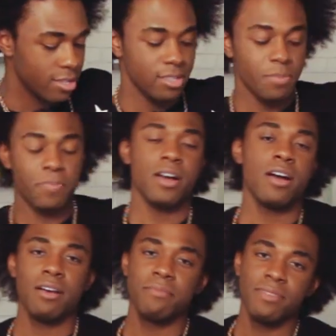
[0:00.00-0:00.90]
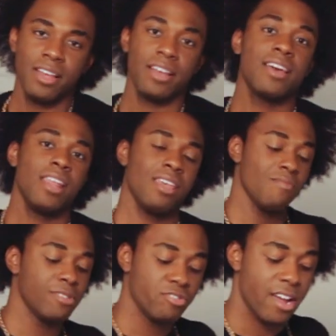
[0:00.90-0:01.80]
These are bomb. I gotta
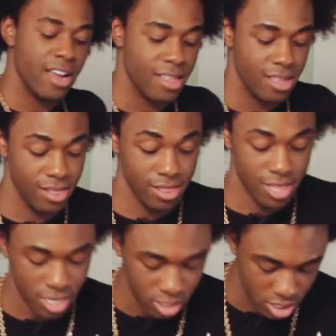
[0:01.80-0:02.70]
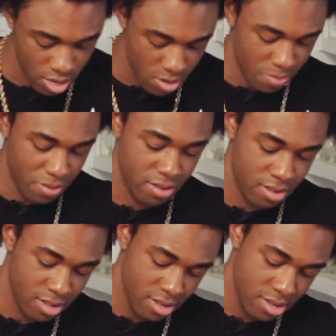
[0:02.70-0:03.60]
give them a try. They look dope.
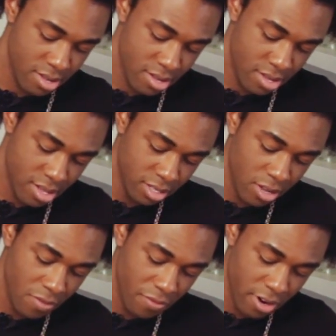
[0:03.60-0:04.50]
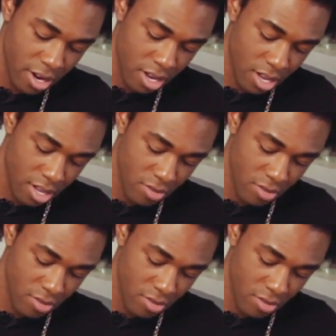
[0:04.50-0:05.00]
Let's go for it.